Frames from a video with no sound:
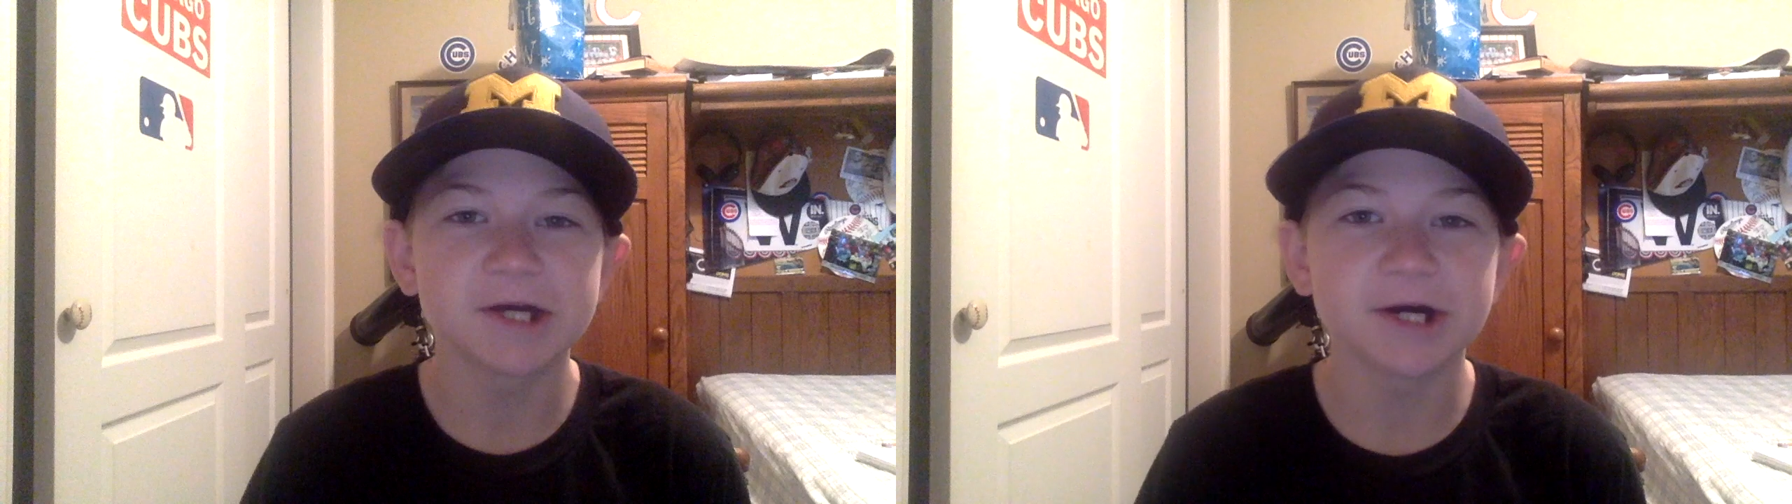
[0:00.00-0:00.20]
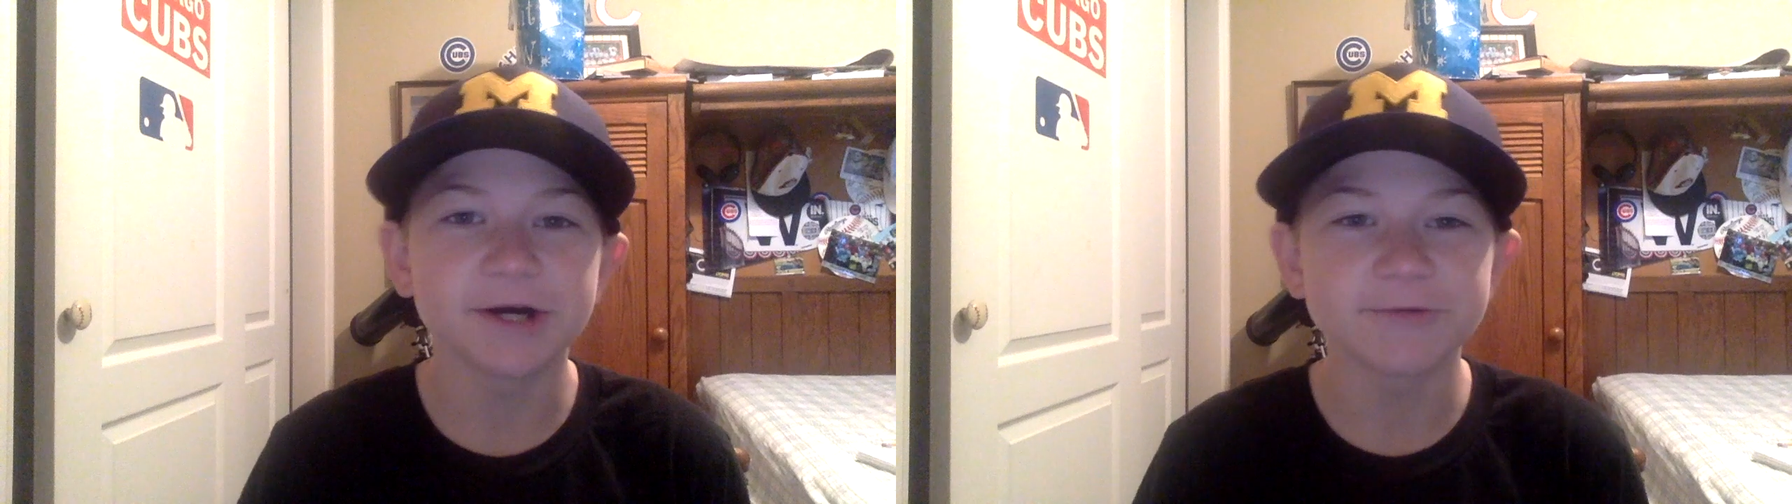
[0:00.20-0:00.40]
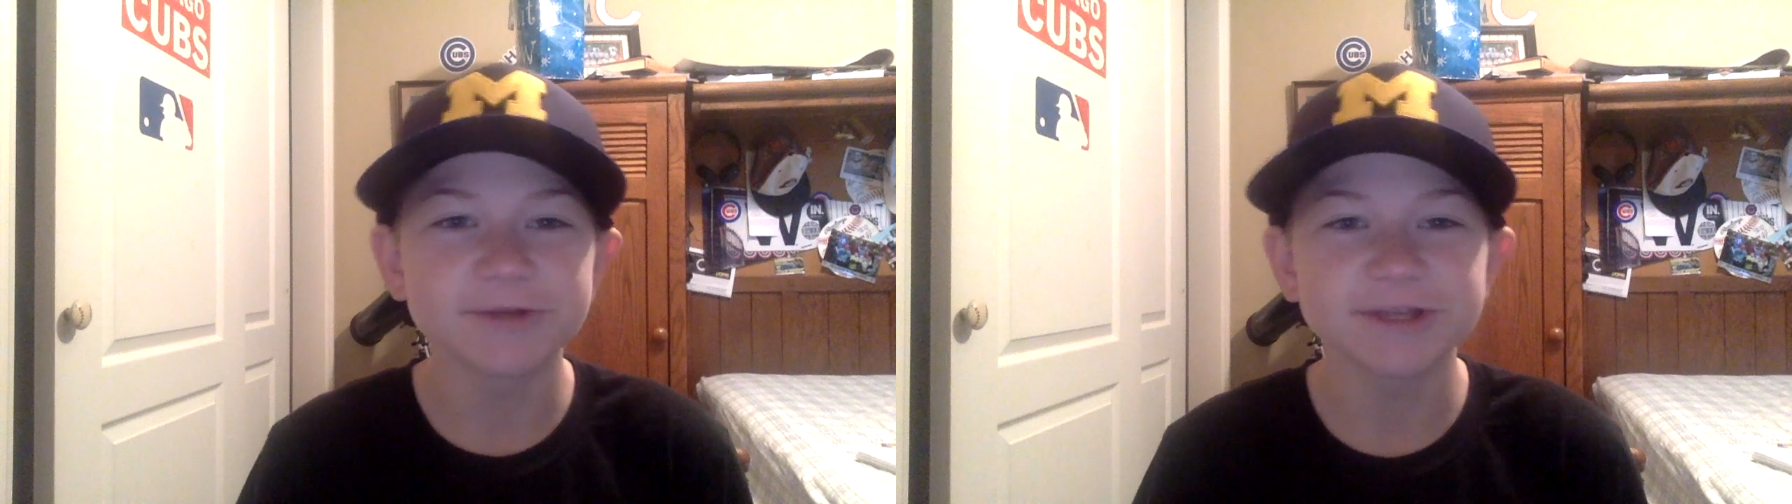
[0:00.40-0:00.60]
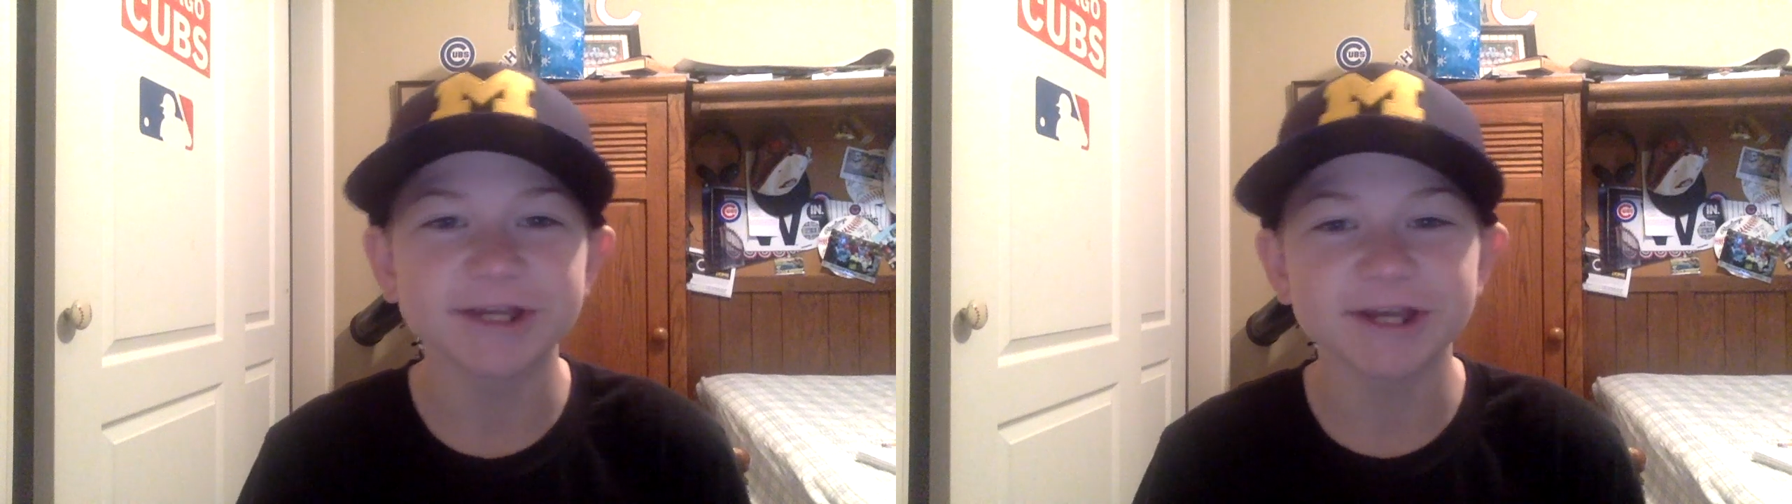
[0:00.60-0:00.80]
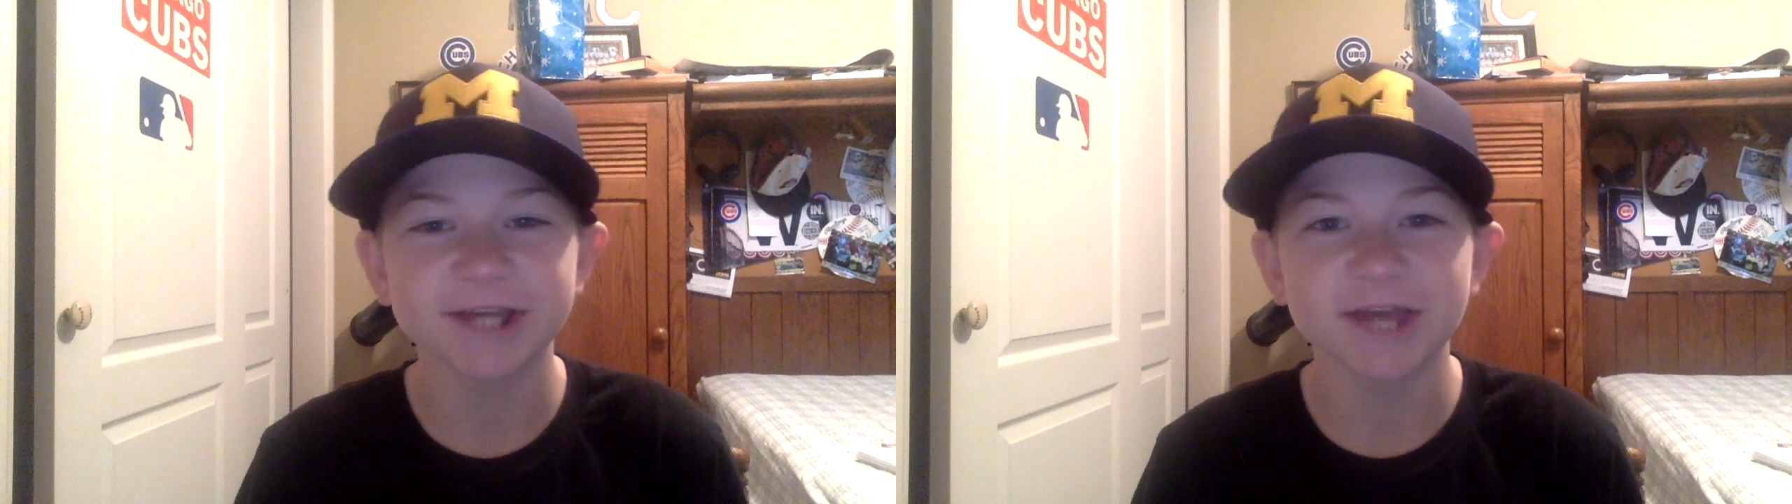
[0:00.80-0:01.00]
Really
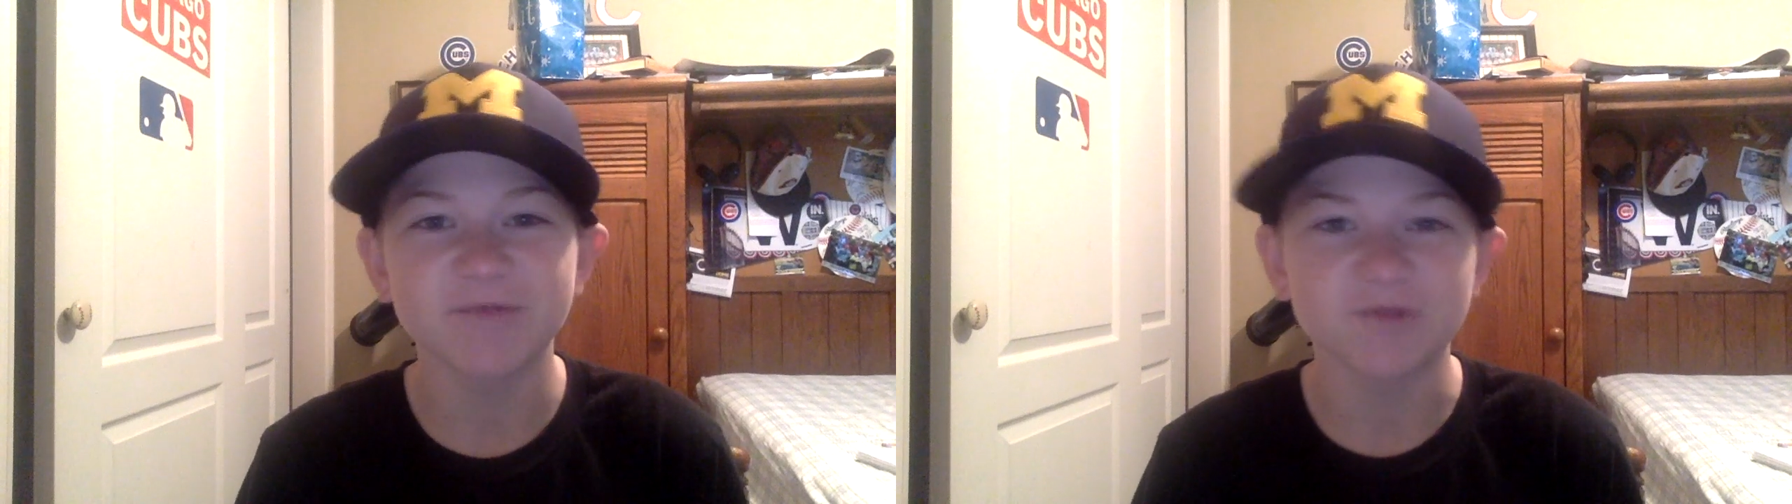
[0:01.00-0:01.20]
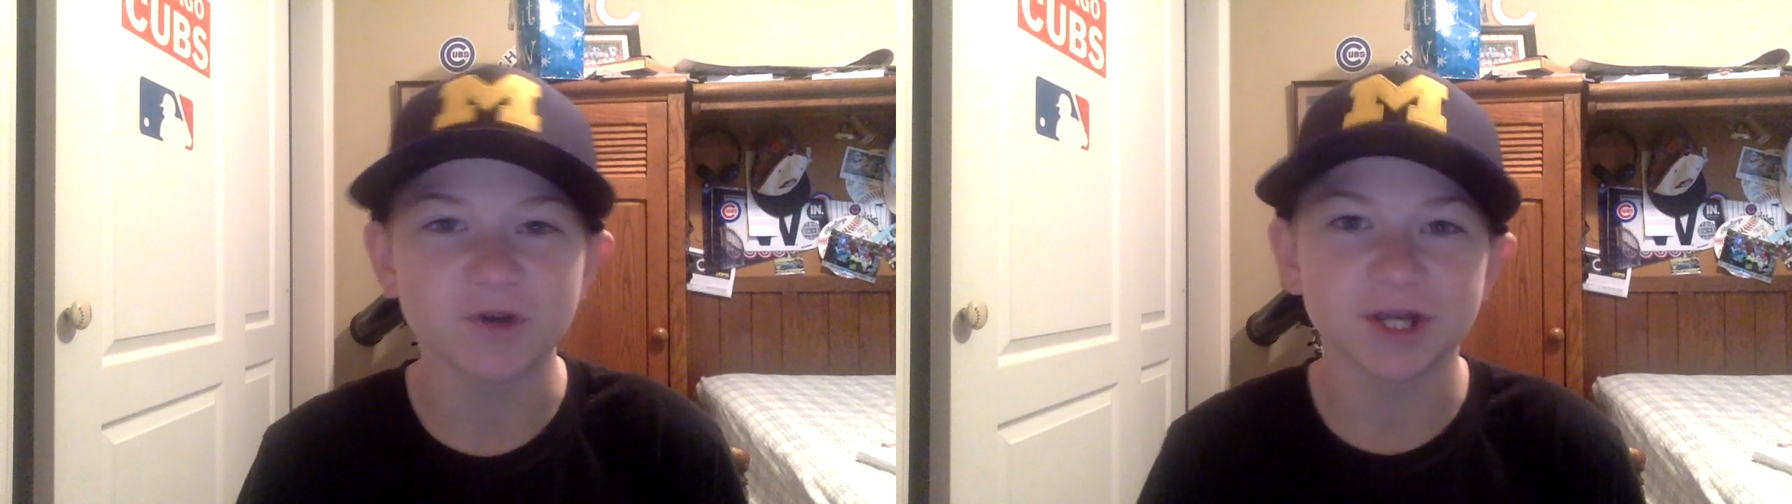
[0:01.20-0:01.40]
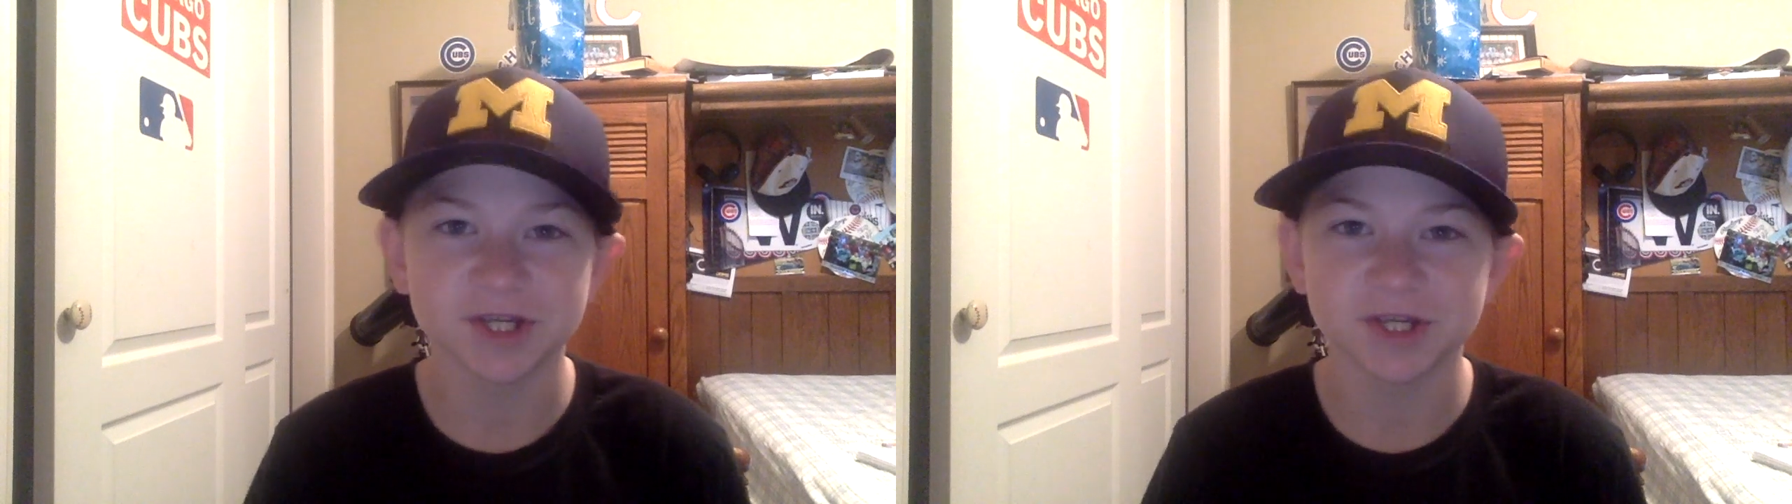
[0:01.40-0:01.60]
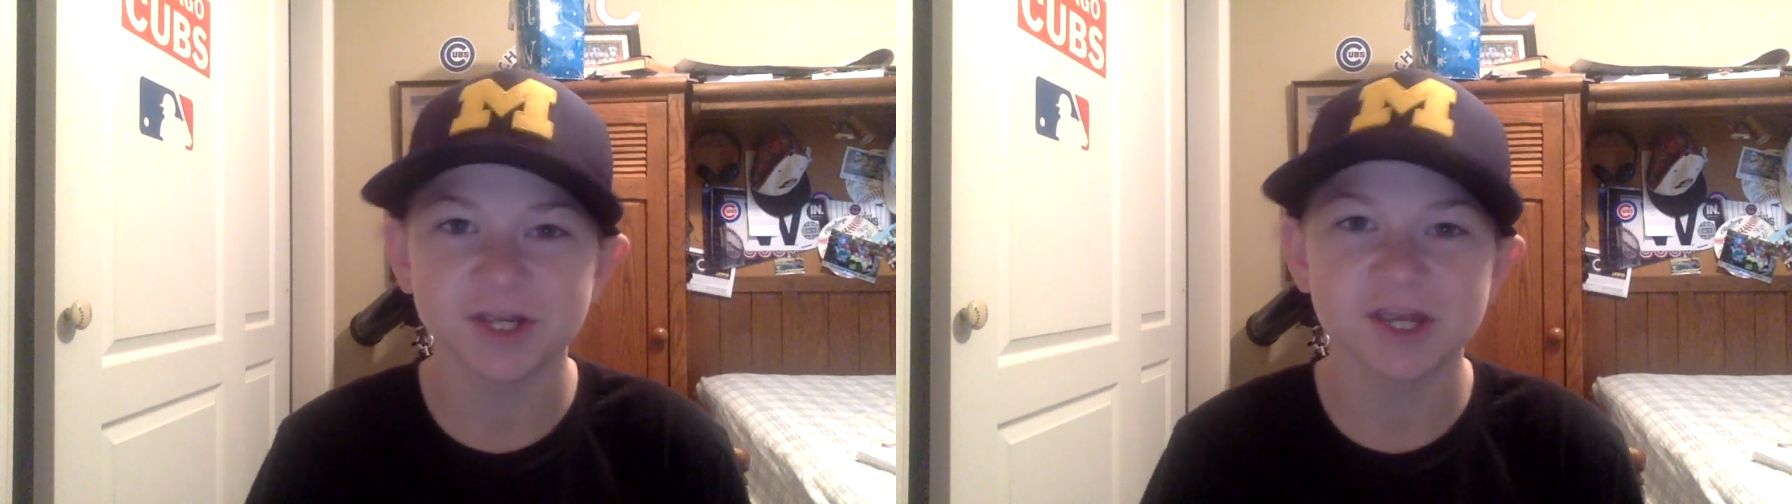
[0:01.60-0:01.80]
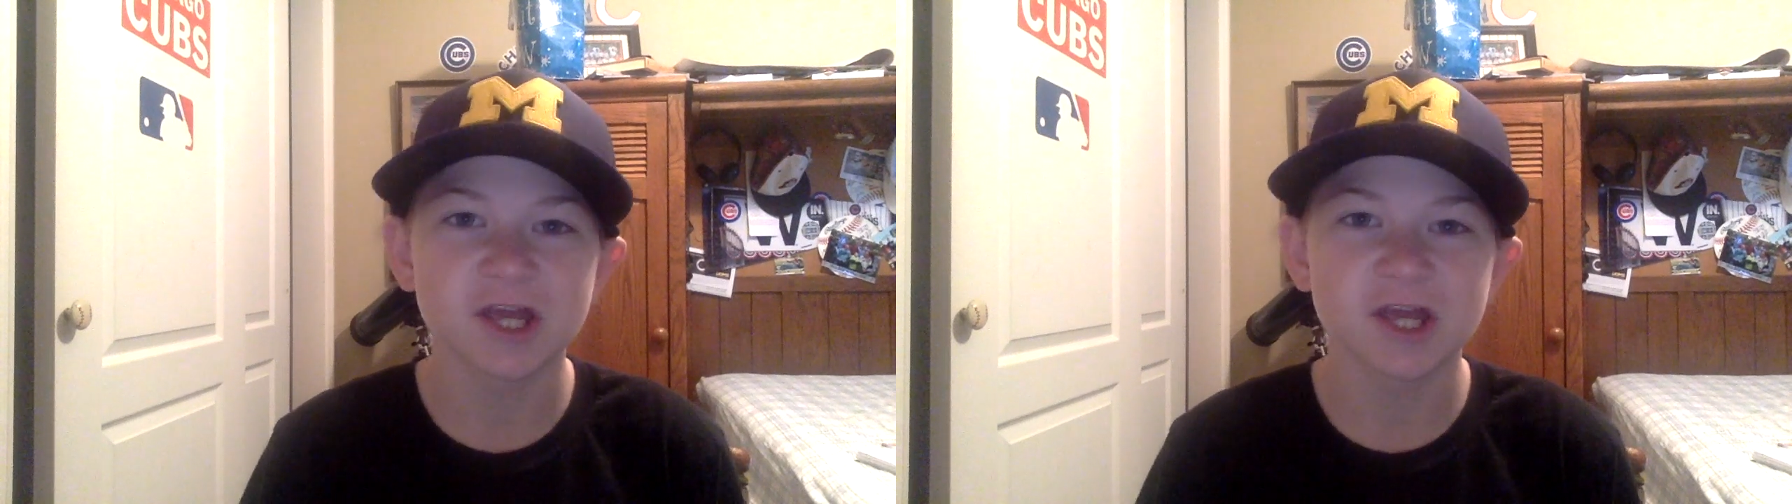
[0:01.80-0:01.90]
good game for us.